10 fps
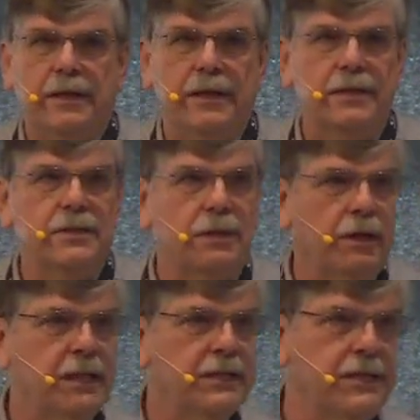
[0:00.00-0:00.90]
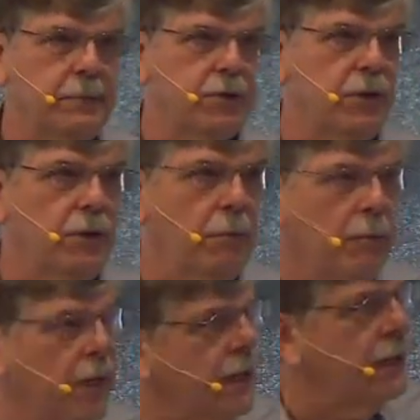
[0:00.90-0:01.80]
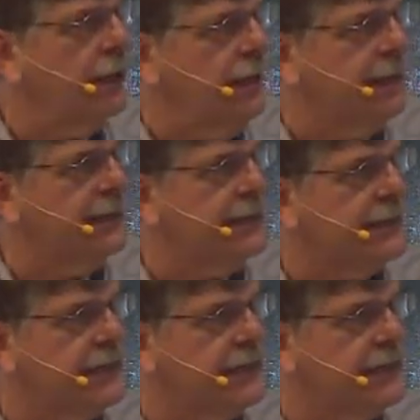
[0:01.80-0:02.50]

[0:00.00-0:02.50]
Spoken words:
And so our conceptual model at this